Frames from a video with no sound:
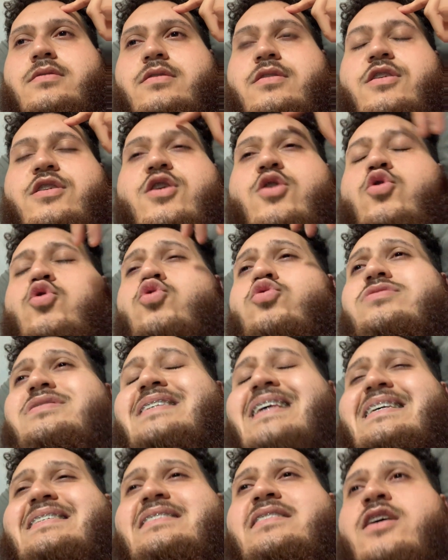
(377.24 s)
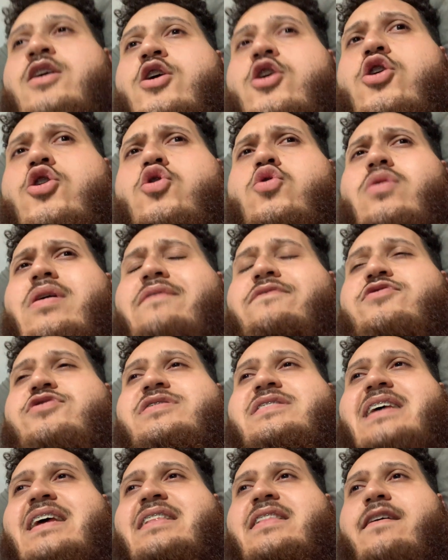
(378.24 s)
Whoever
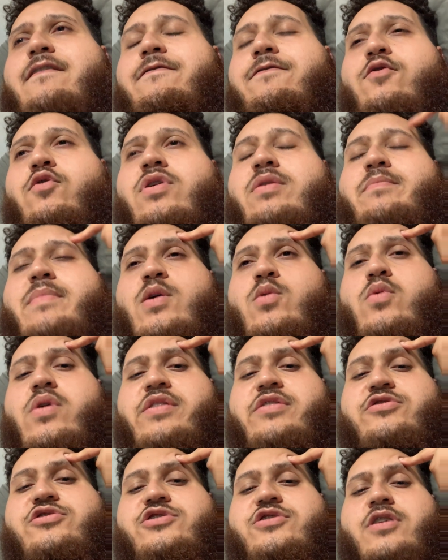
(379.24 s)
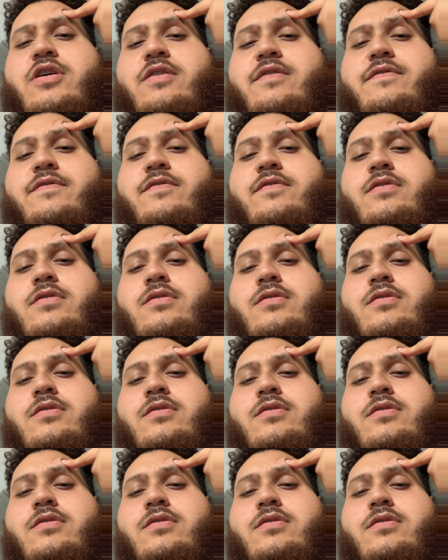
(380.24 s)
said that Floyd Mayweather's tough?